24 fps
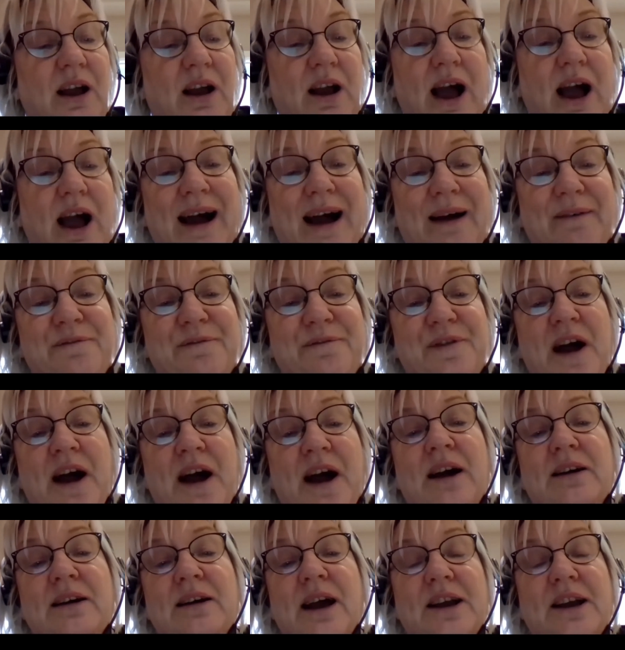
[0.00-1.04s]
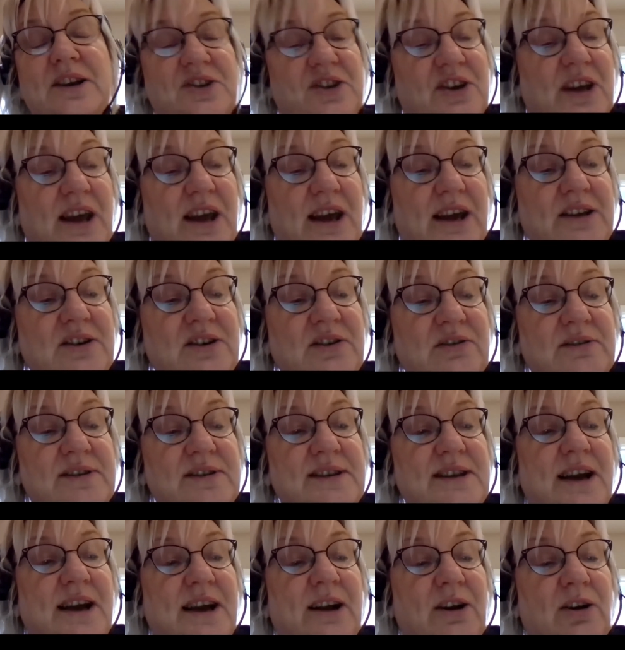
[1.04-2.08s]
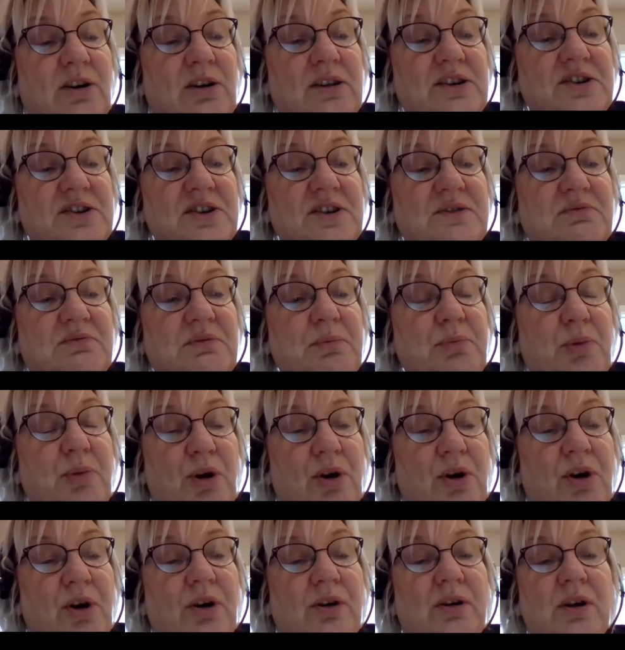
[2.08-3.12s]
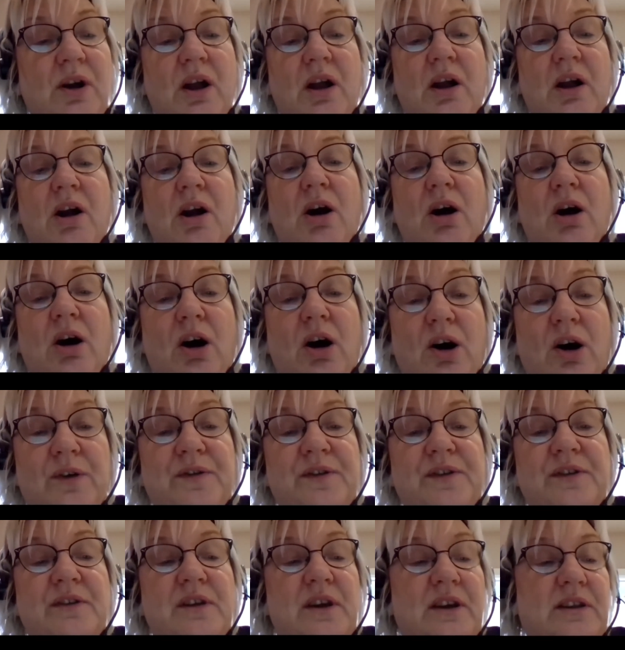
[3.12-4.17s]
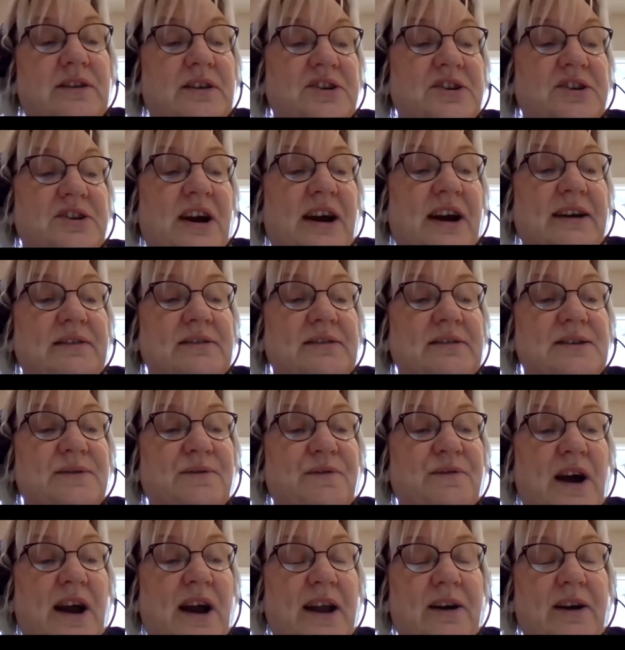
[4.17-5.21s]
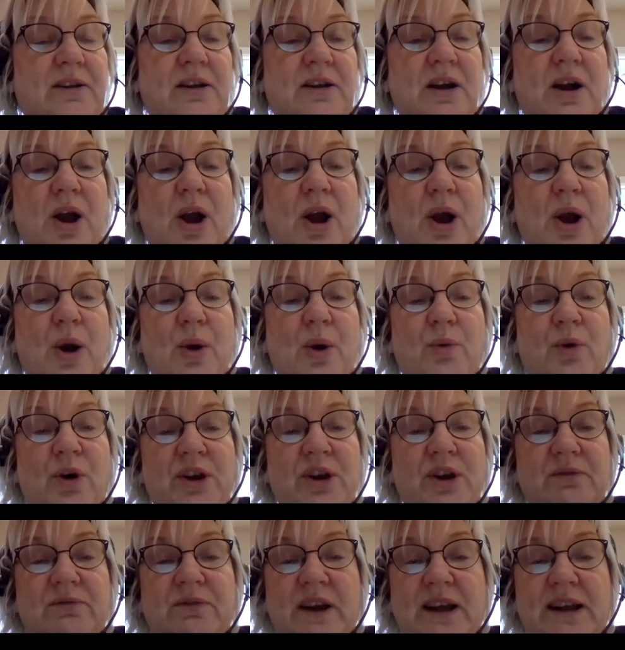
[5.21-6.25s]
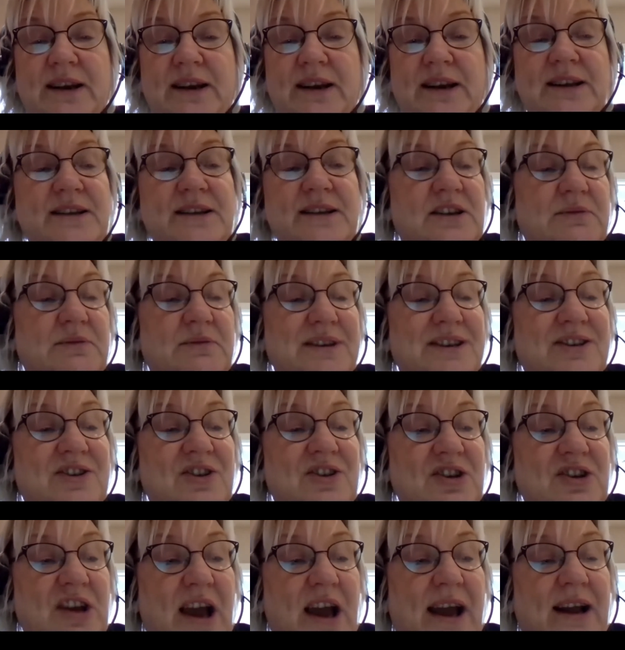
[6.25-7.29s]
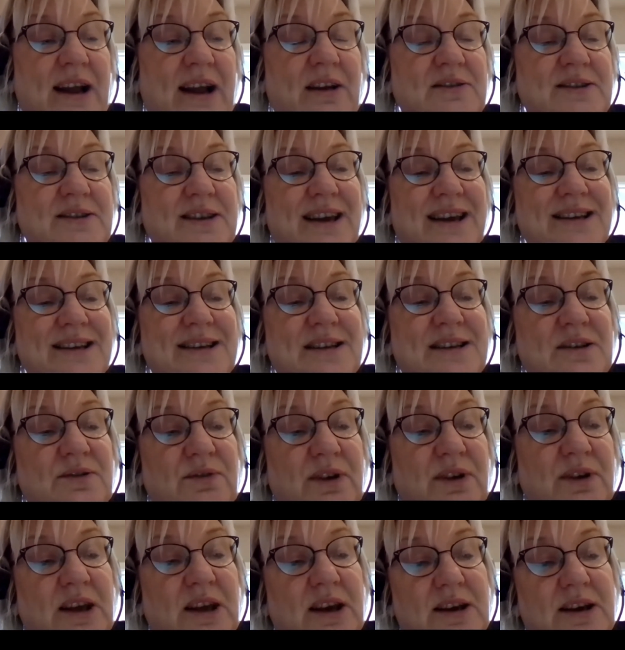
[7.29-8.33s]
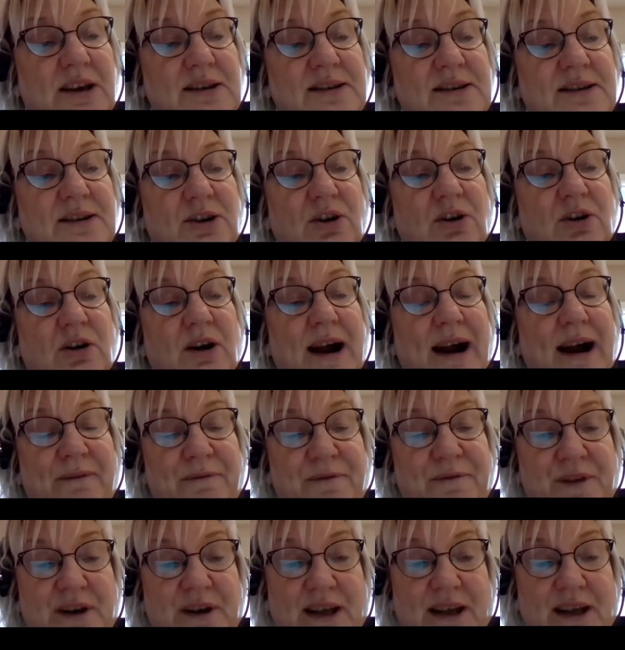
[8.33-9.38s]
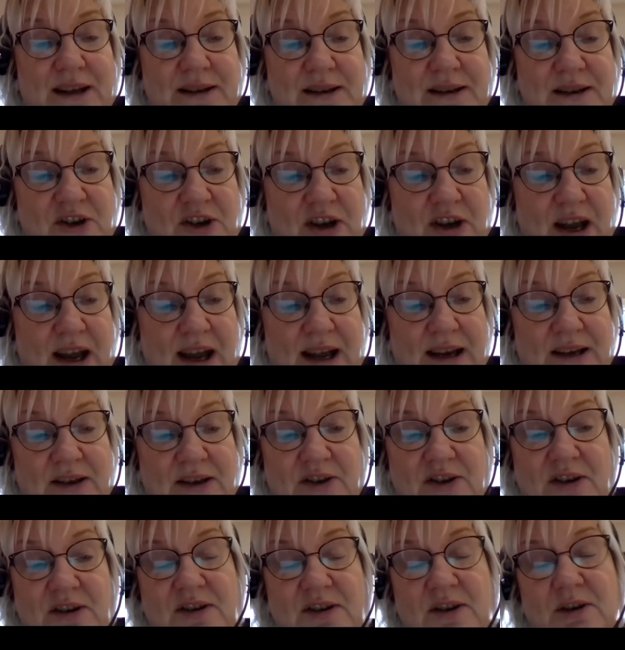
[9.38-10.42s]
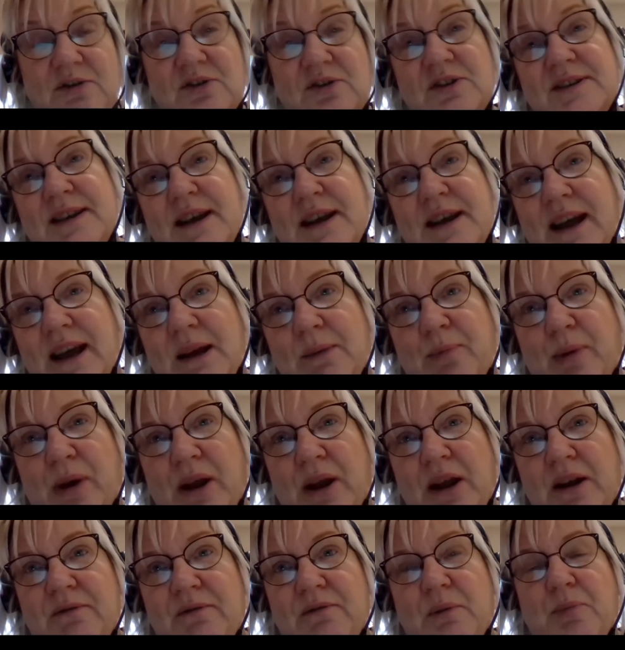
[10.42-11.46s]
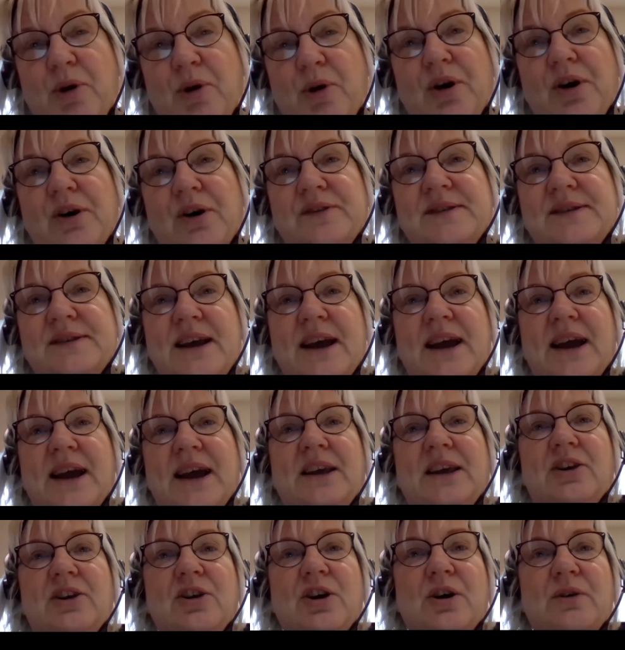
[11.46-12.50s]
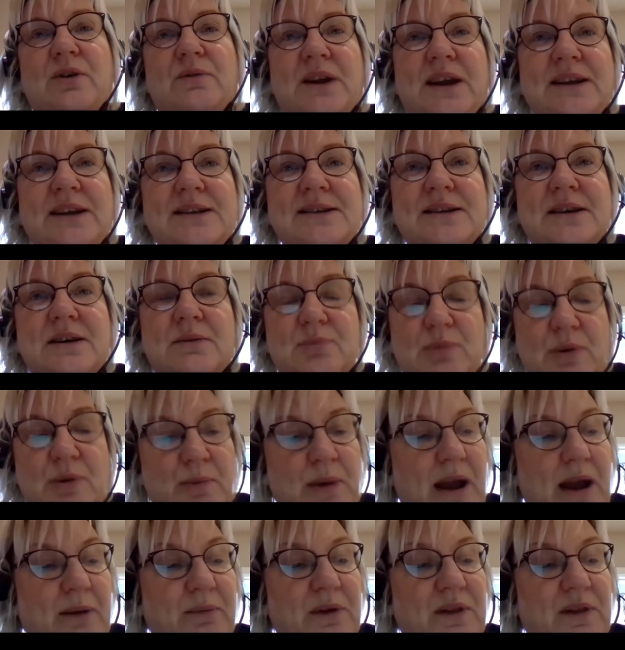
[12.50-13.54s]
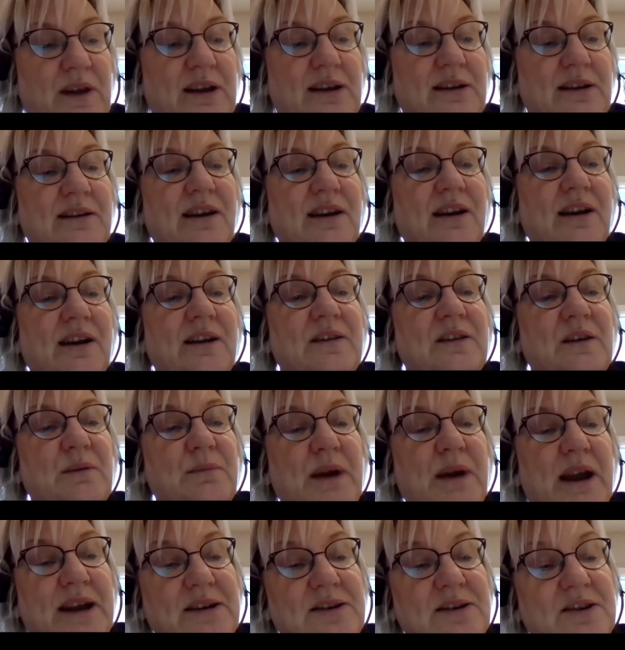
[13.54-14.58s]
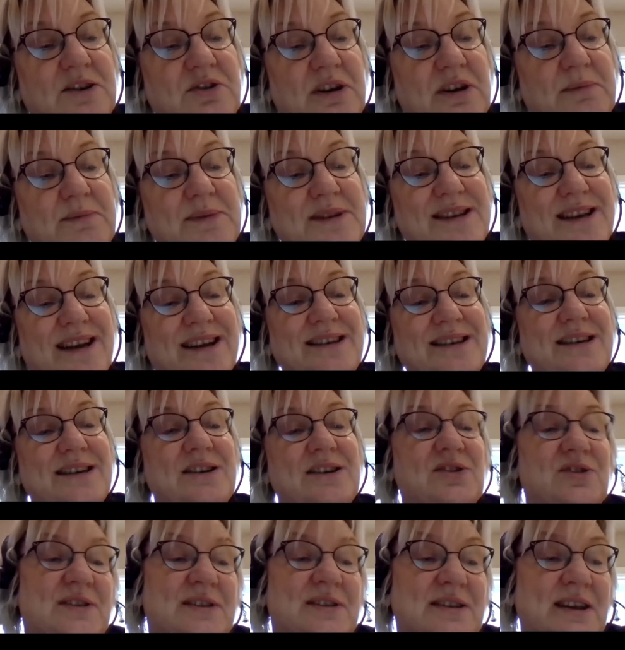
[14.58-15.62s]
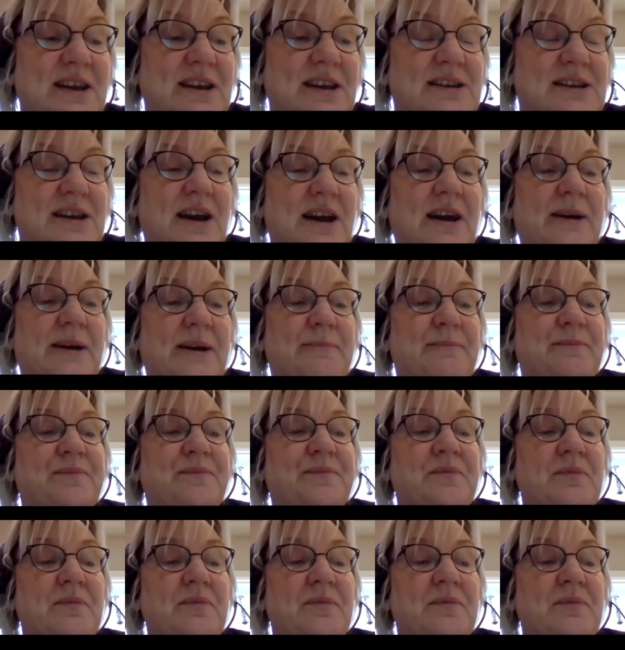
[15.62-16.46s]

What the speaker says: have that educational psychologist report on the child's file. What you really need to do is check, because it is 3 years ago, have the needs changed? So does that EP report say, you know, needs can be met within the mainstream setting, doesn't need an